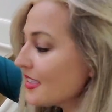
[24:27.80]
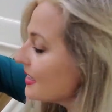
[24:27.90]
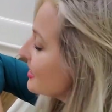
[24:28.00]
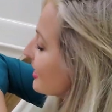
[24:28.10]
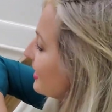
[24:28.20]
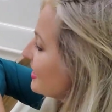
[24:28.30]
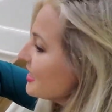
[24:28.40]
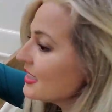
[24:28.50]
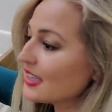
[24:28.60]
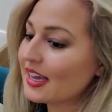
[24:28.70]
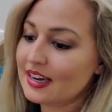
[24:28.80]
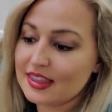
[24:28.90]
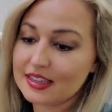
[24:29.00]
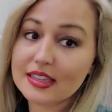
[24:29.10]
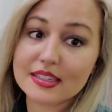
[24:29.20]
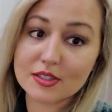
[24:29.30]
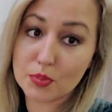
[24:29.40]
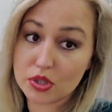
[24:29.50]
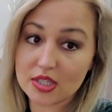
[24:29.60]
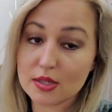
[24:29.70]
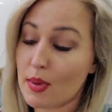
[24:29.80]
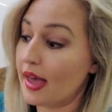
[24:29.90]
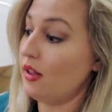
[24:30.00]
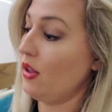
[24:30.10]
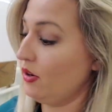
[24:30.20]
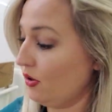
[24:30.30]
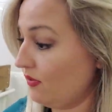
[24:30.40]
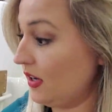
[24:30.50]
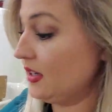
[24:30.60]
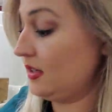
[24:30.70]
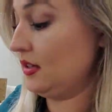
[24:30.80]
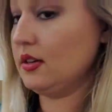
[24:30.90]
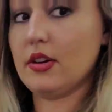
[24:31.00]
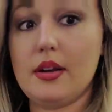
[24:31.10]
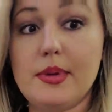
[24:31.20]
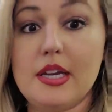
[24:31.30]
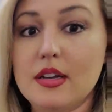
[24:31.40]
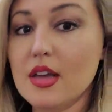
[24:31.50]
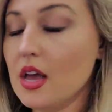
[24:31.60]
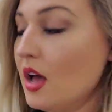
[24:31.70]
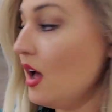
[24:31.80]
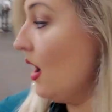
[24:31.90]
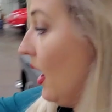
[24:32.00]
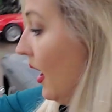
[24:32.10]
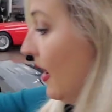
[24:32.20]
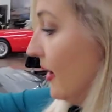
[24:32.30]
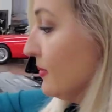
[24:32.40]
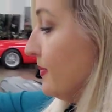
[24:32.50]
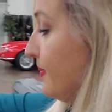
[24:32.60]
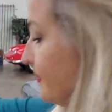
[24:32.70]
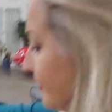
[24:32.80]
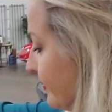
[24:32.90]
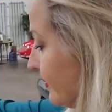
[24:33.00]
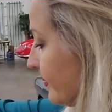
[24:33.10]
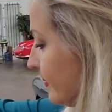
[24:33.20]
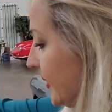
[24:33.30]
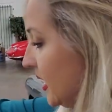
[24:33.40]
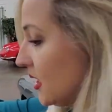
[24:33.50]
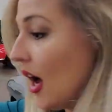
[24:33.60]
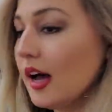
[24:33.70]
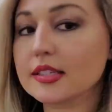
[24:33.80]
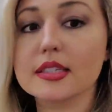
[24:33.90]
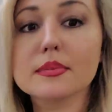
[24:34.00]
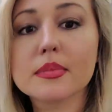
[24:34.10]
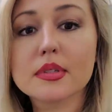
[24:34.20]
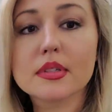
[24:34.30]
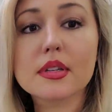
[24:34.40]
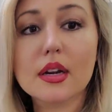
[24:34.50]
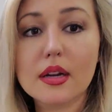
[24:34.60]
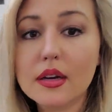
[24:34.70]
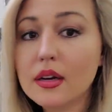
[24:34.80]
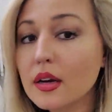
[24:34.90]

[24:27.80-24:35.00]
this is the kind of thing that just puts a smile on your face. You know what I mean? It's awesome. It's got a,